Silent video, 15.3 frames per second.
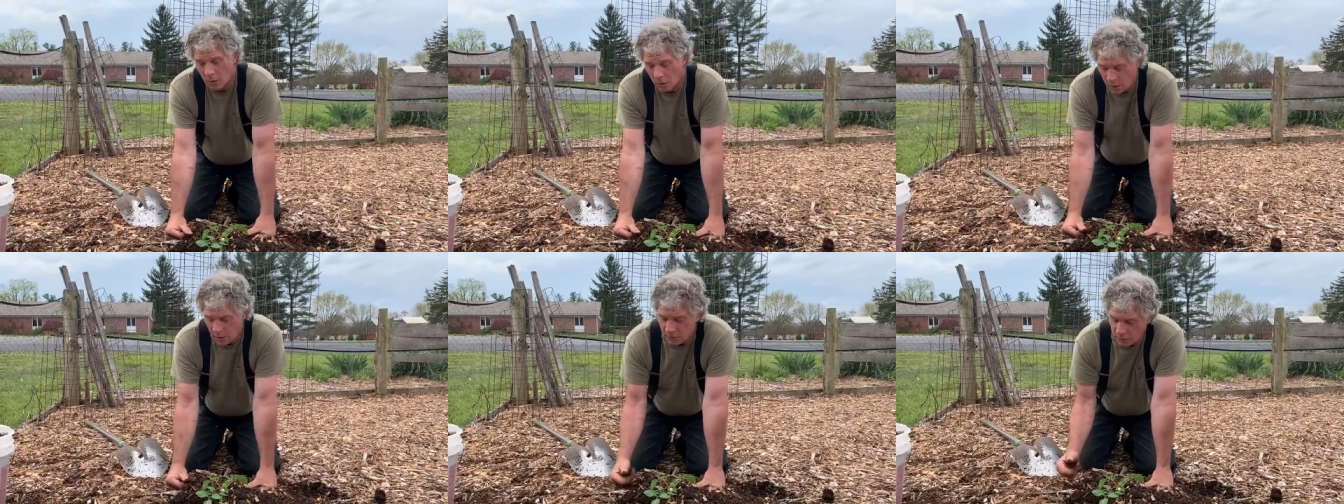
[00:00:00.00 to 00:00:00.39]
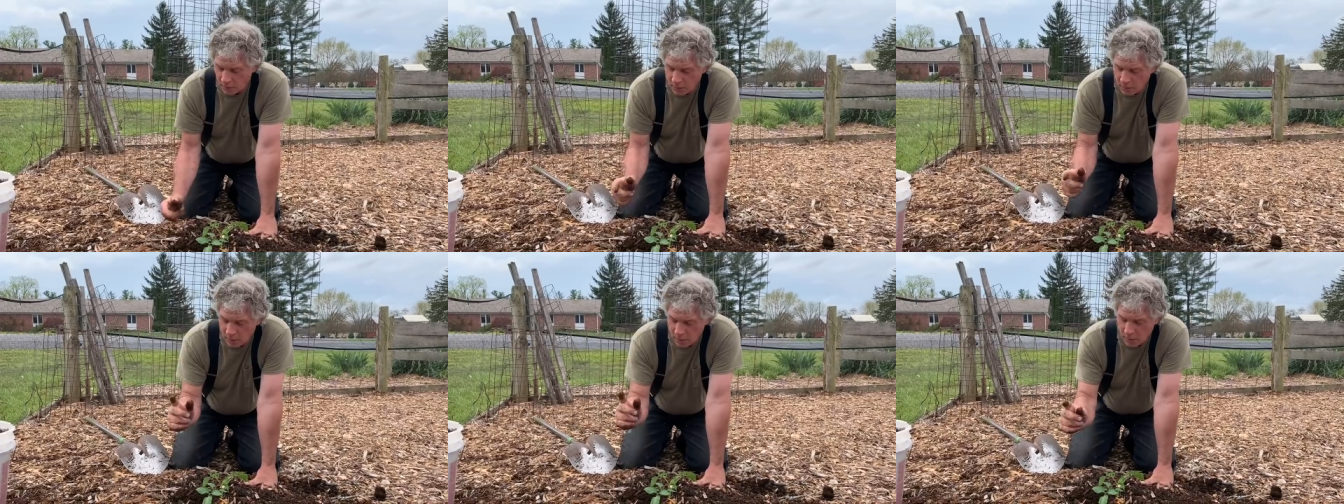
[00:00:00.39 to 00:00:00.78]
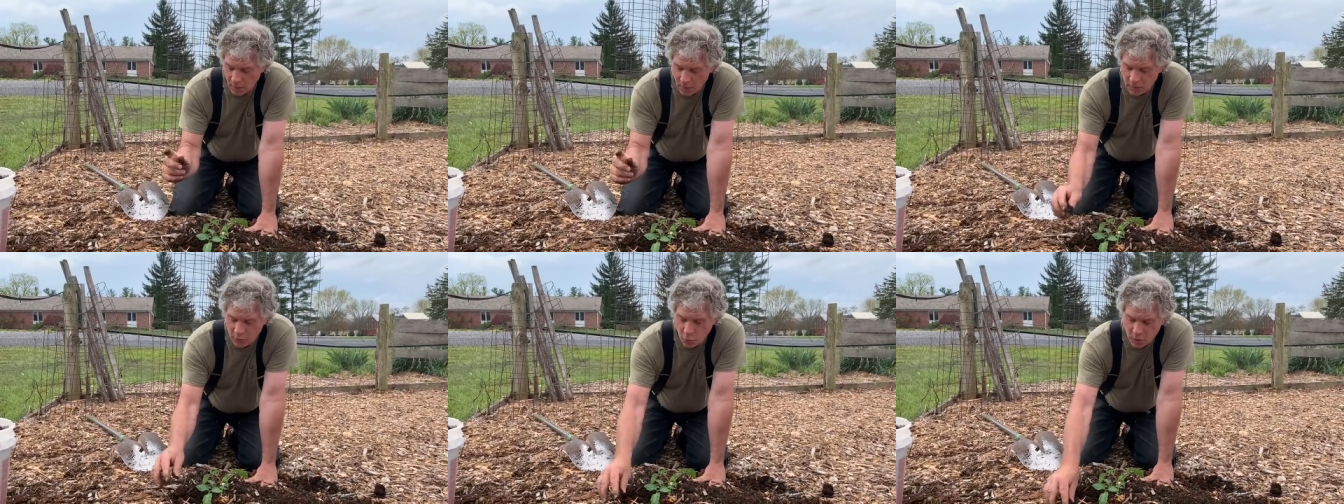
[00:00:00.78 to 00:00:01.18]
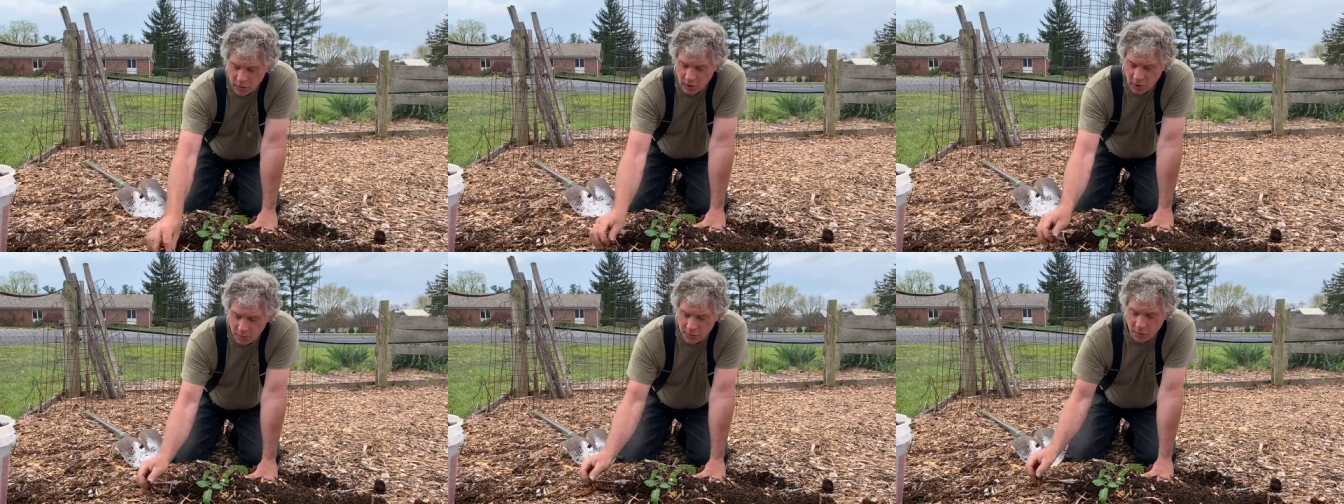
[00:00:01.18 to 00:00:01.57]
it's, these wood
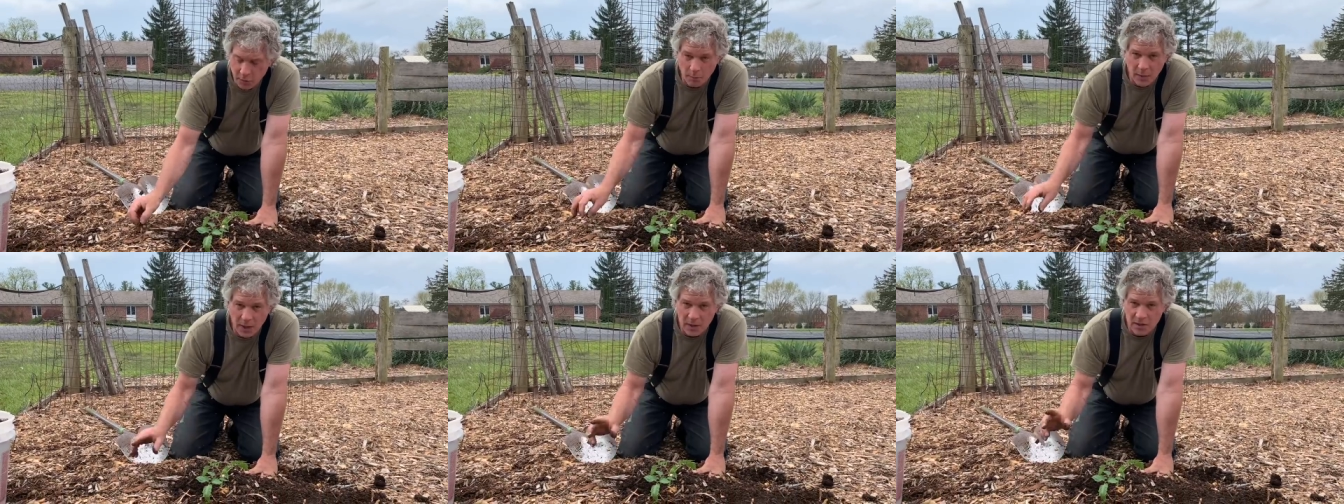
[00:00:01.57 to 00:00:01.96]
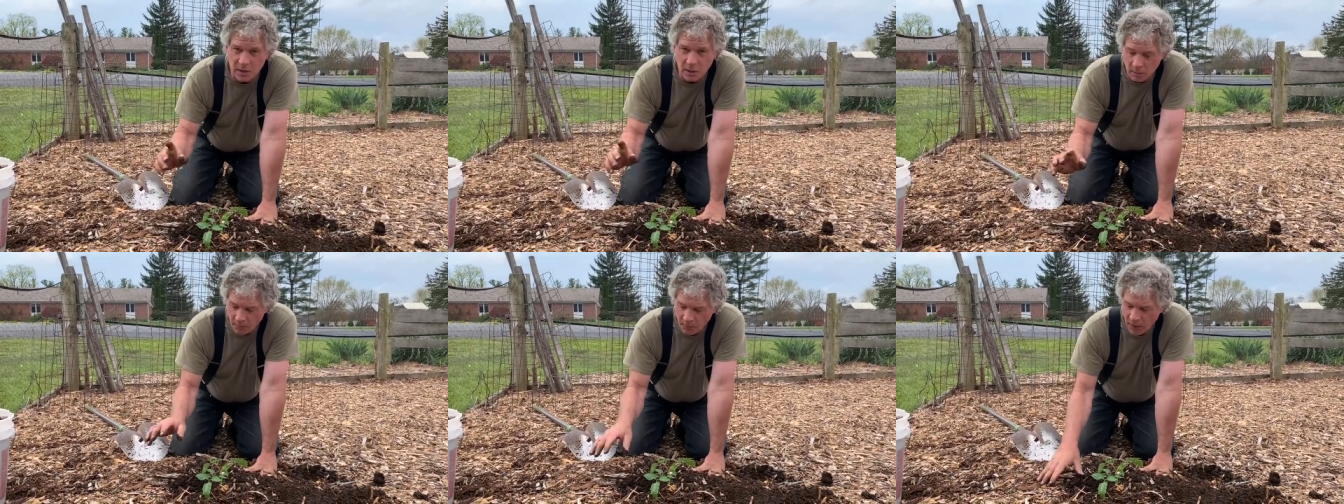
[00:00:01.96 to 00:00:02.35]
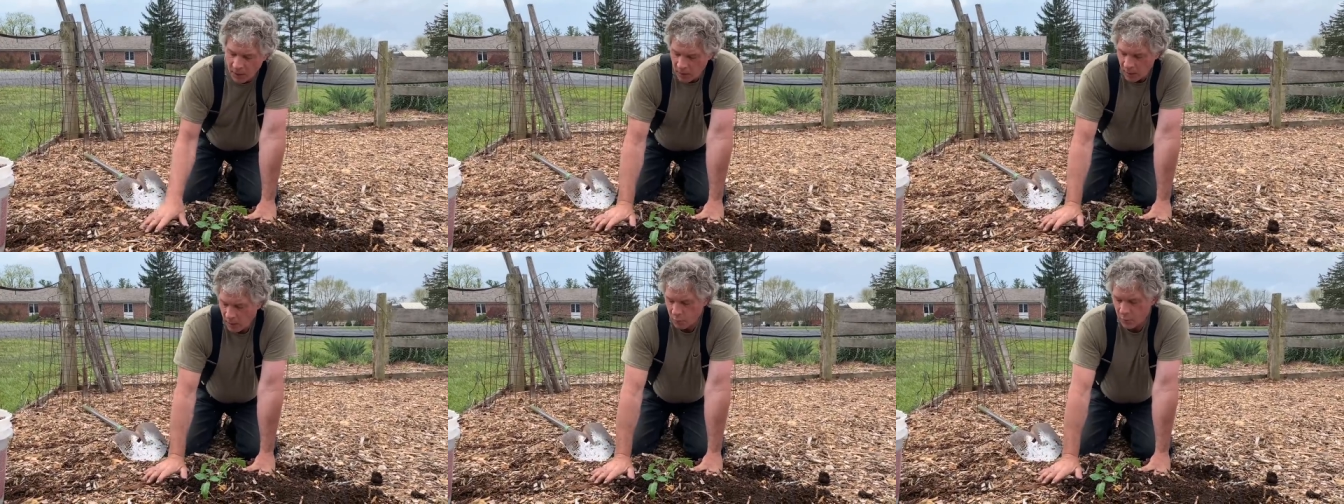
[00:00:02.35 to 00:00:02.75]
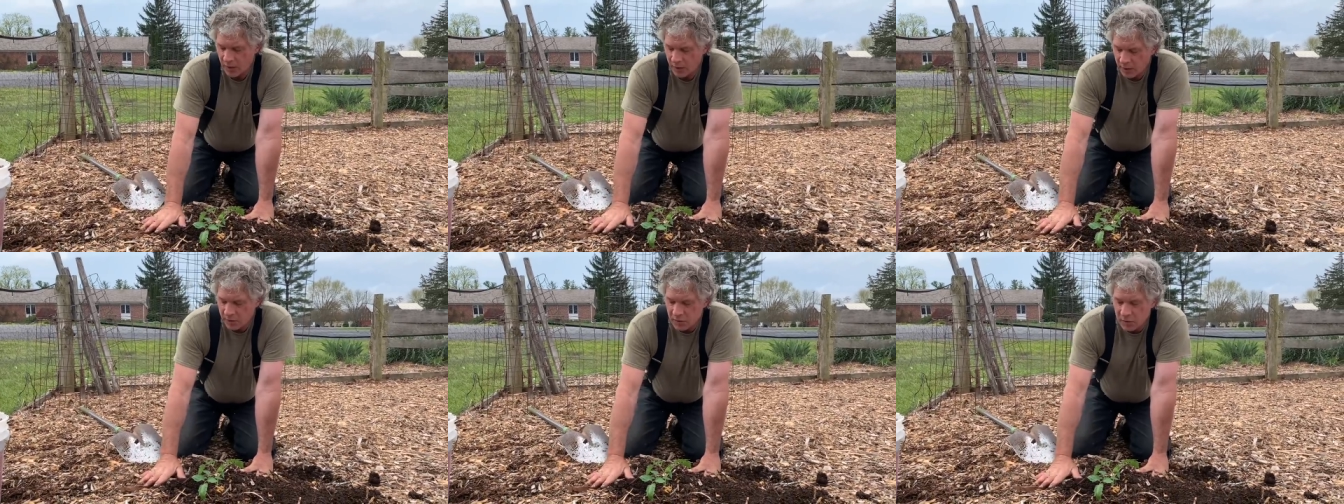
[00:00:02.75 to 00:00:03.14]
chips are amazing
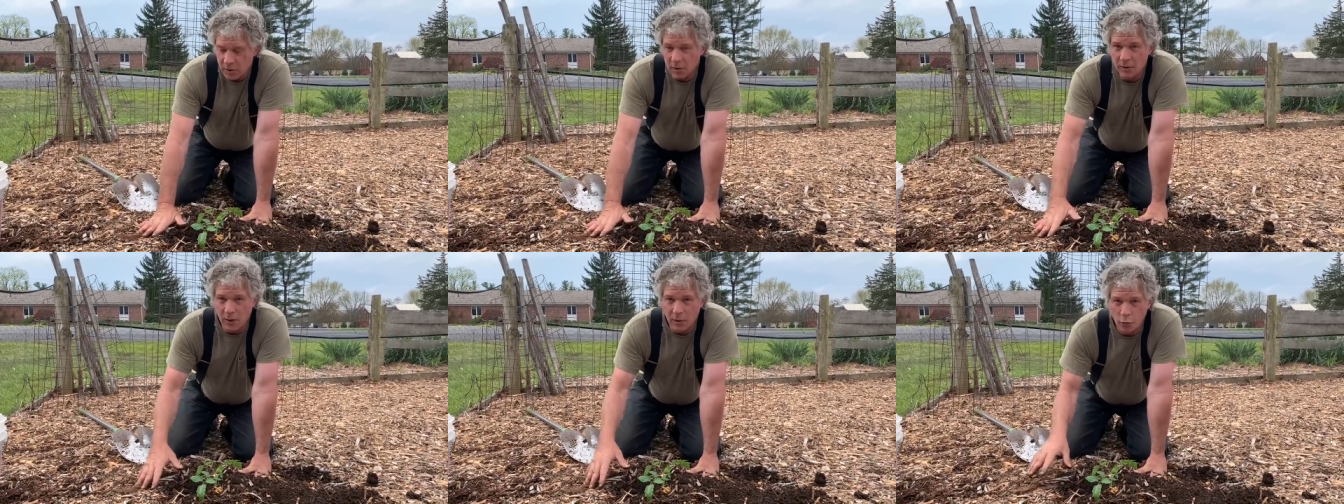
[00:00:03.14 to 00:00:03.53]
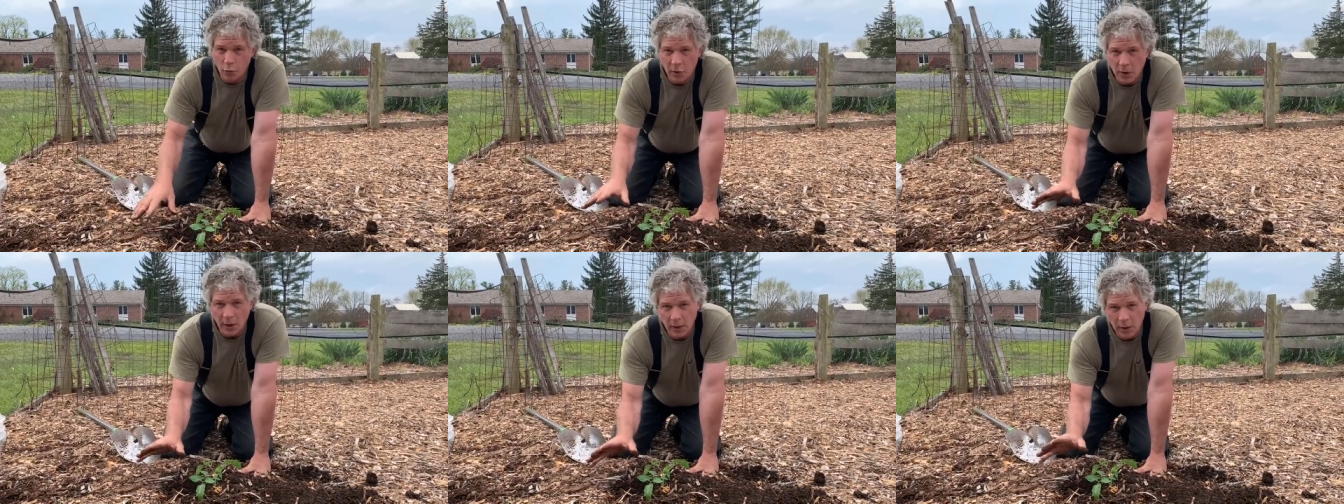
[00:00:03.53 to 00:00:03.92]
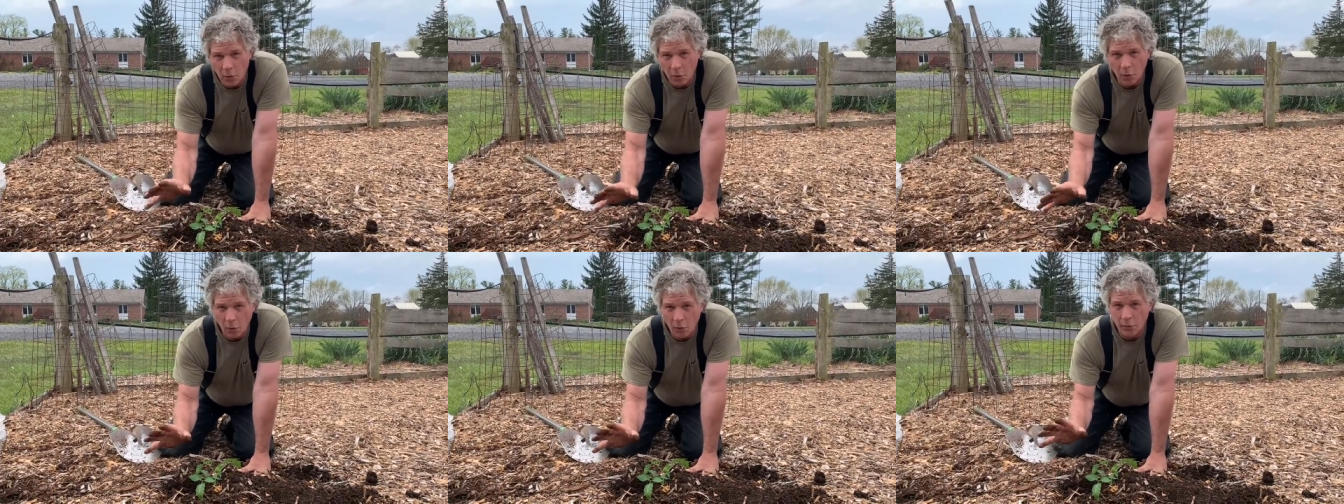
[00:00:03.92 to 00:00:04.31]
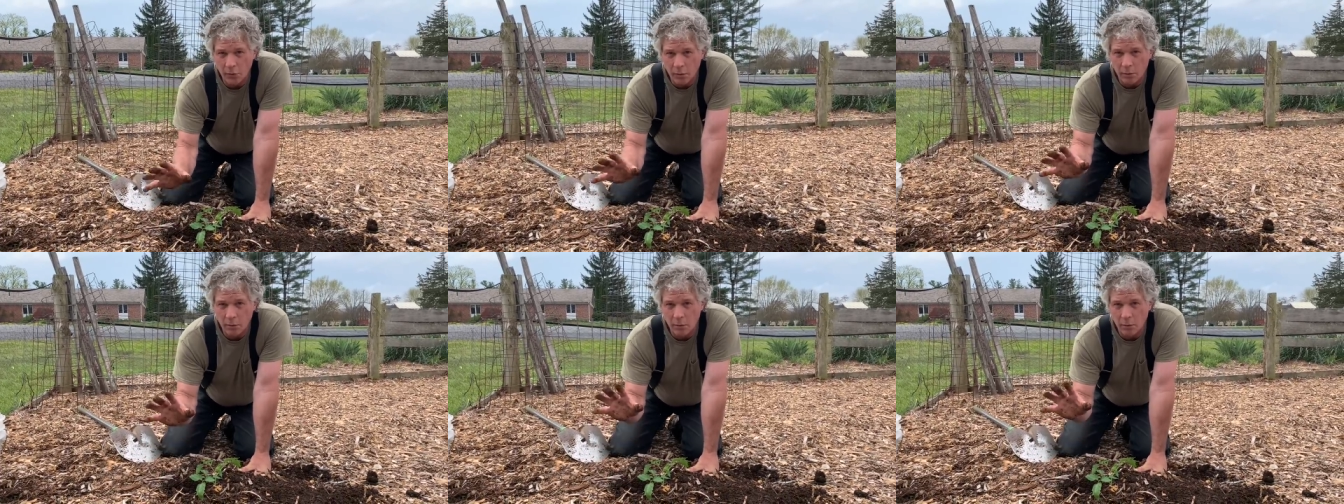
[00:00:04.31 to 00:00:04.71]
because they really hold
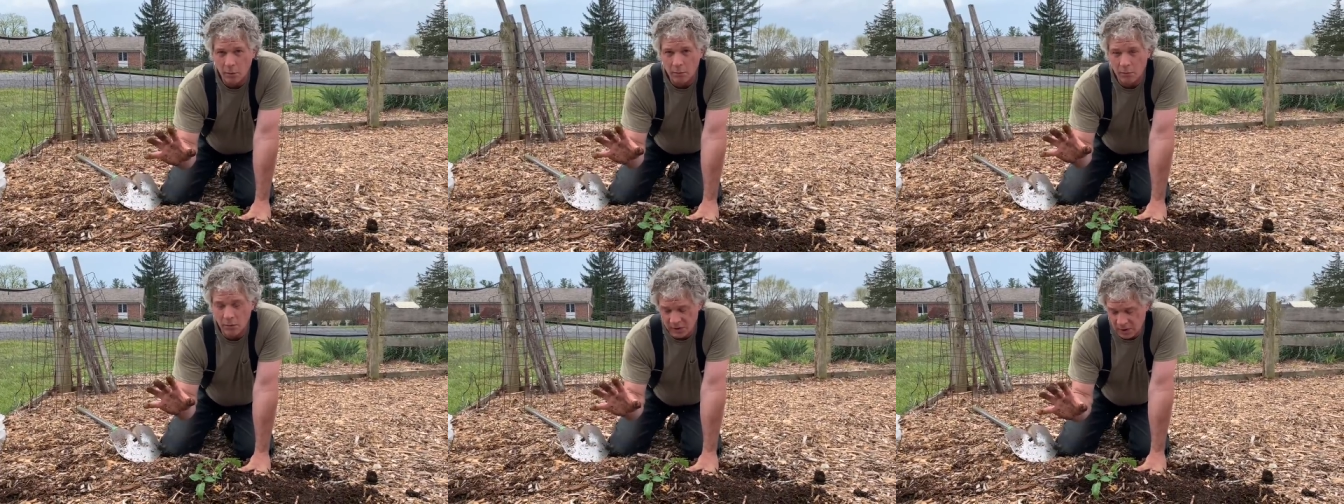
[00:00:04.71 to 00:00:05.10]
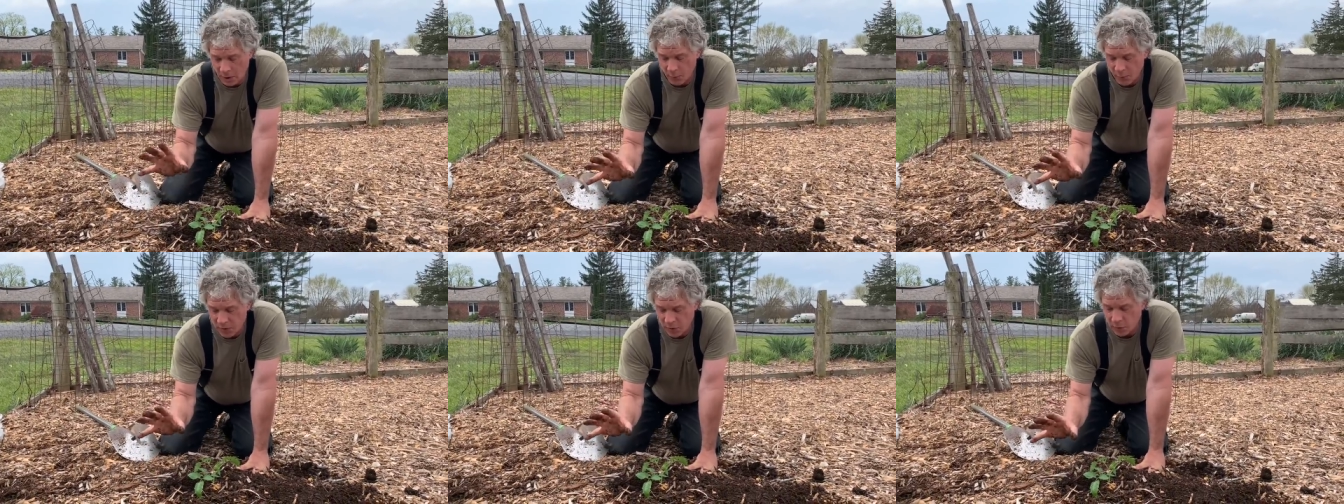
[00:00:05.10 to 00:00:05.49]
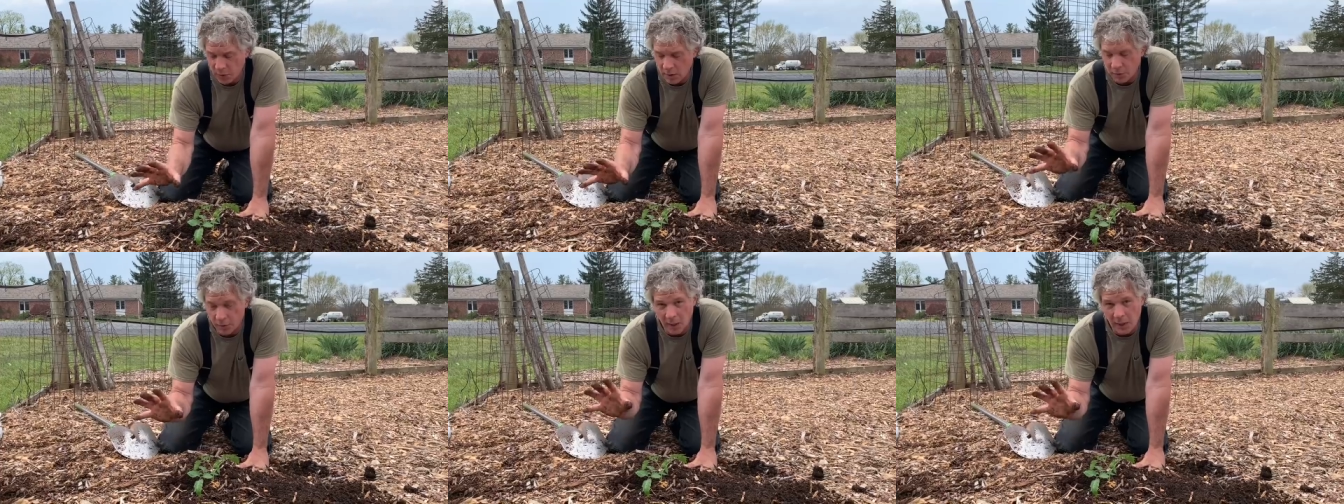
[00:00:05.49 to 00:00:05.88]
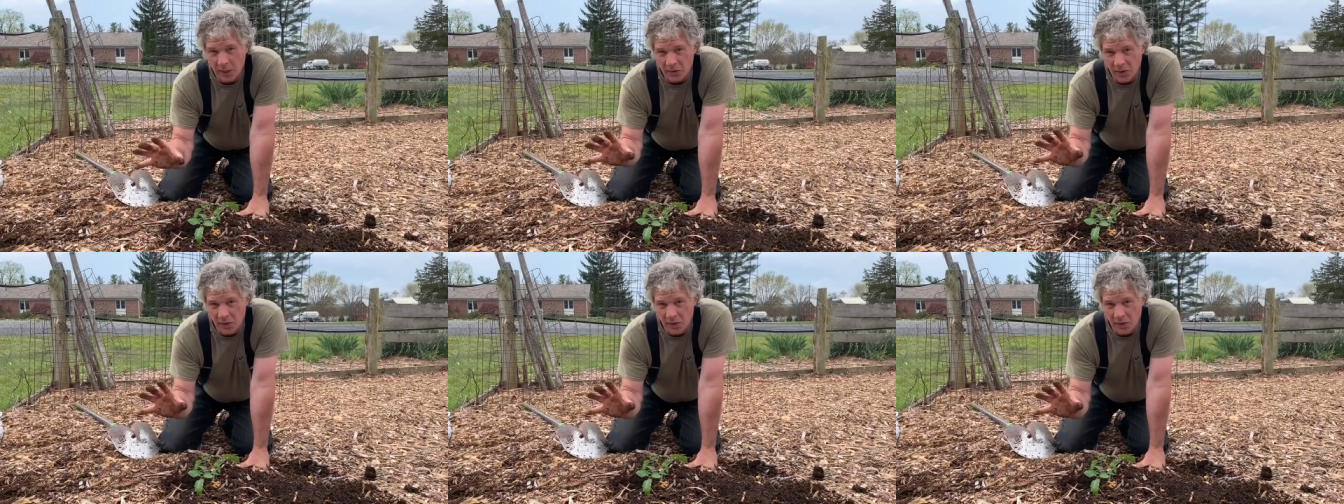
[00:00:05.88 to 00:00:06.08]
the temperature in.